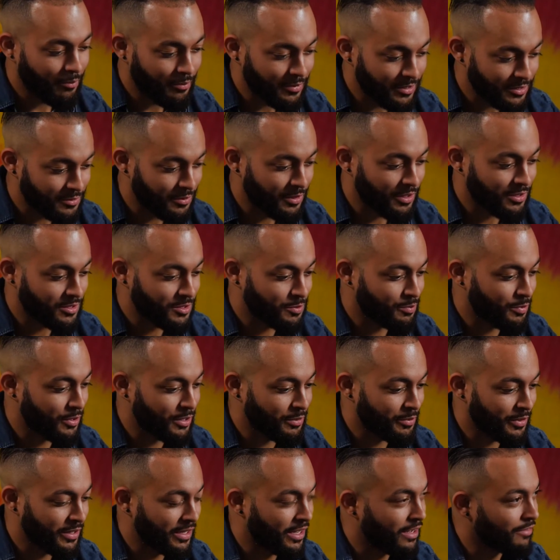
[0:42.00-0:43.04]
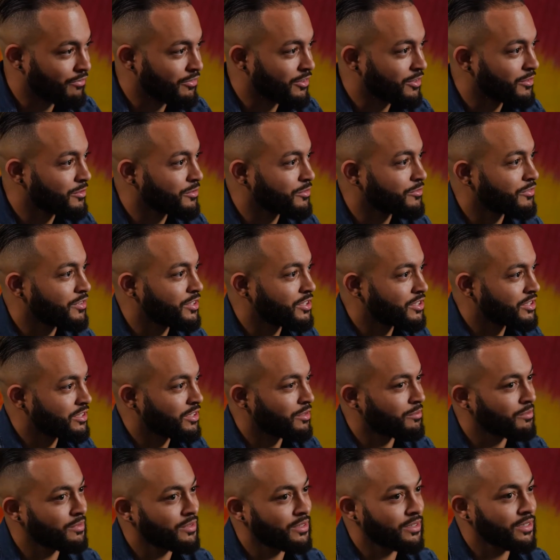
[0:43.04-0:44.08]
as well. It's a pretty big effort. We're finishing
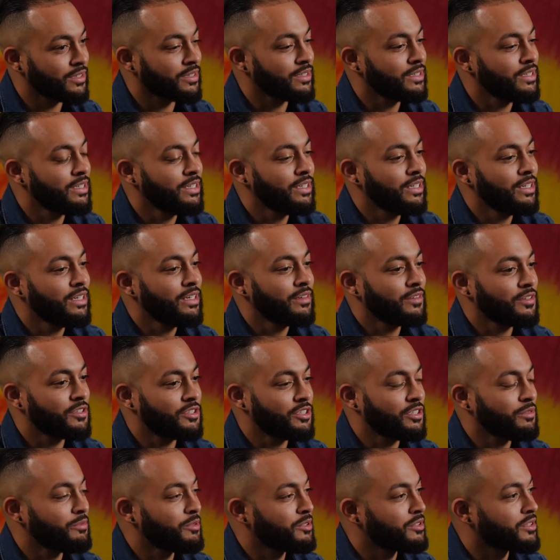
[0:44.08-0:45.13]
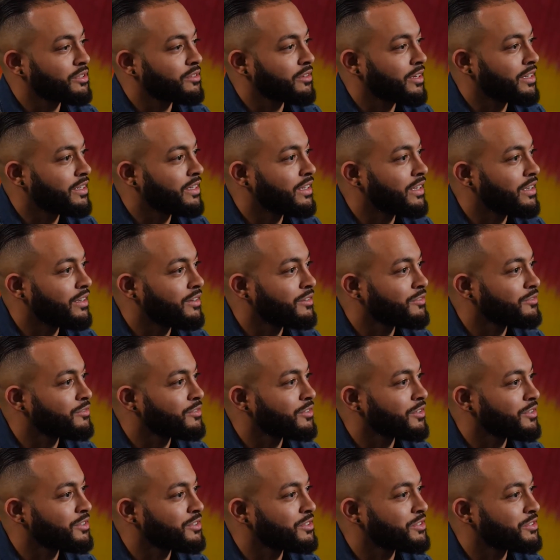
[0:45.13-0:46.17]
up the sheet music right now
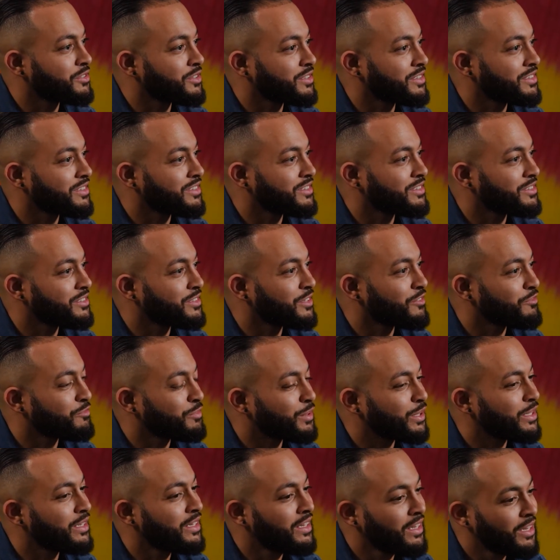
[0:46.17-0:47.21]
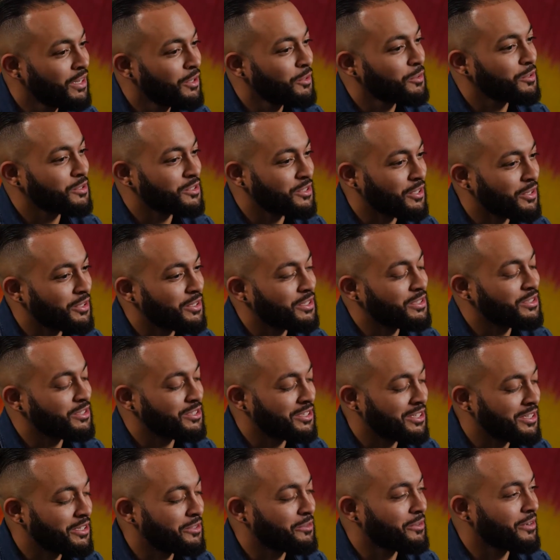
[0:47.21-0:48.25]
for all the strings and stuff, but we're starting in
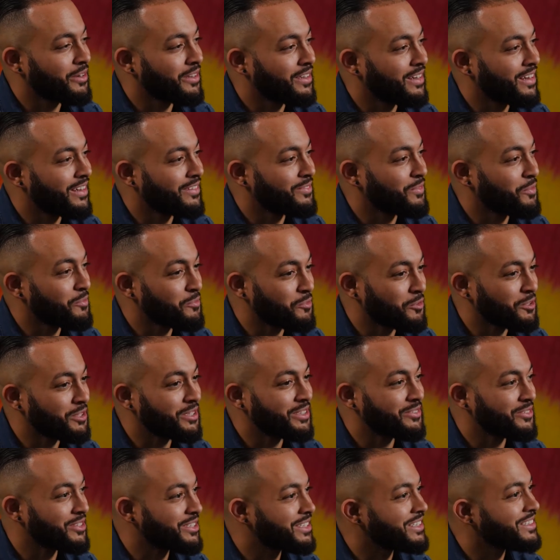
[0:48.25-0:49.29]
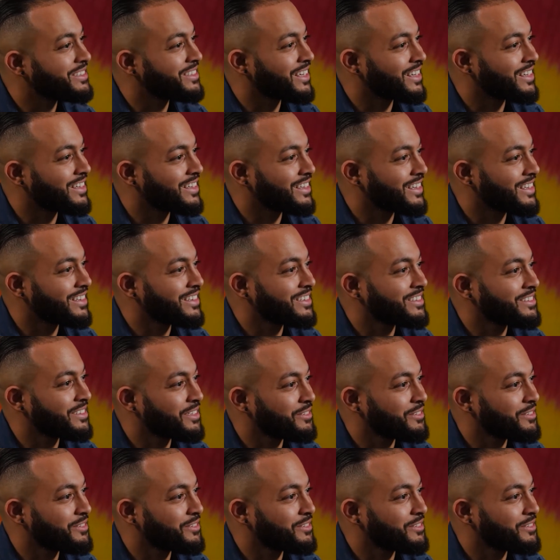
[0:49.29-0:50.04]
January, and I'm really, really excited to get this